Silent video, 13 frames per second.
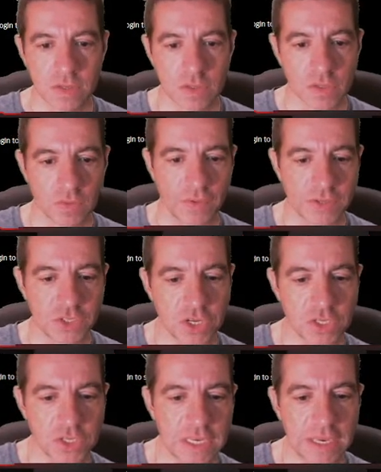So if I
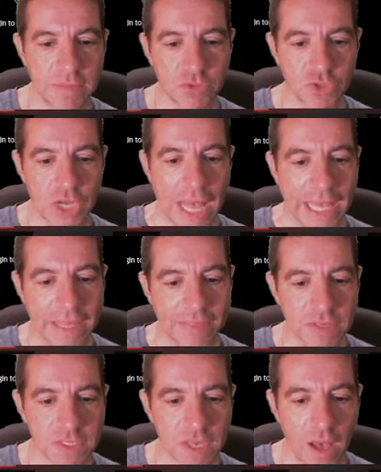just keep jacking
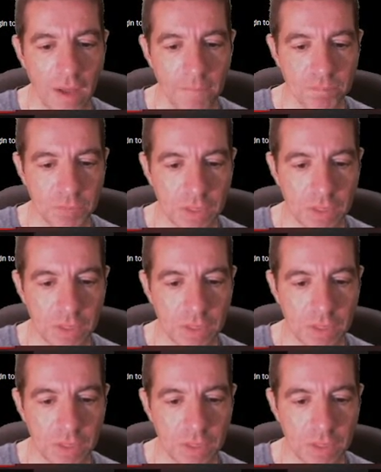this up,